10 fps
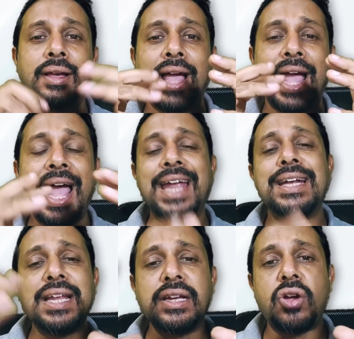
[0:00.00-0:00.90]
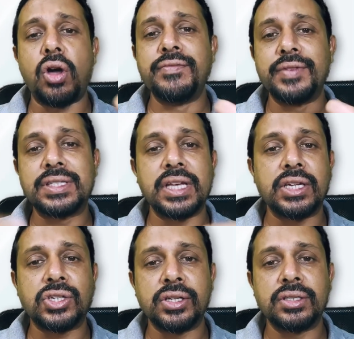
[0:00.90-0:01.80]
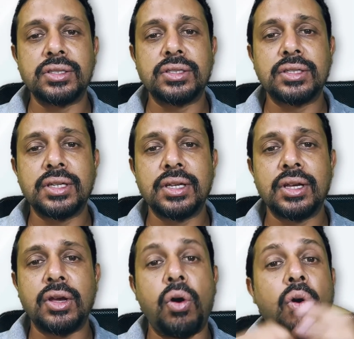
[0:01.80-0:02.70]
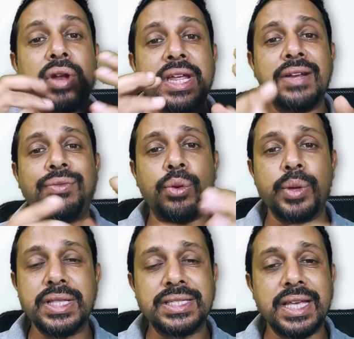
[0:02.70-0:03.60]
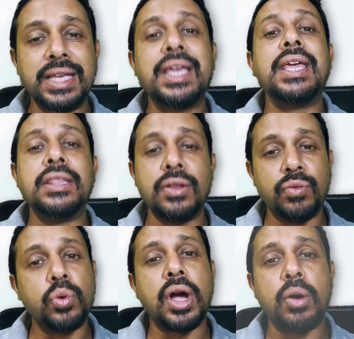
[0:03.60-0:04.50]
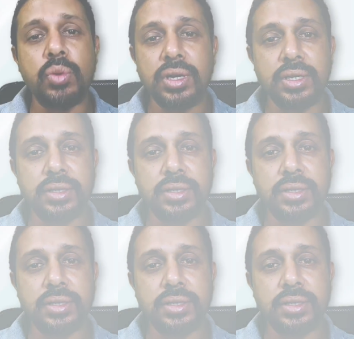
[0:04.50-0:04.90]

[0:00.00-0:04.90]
handling conversations or influencing in the VUCA world.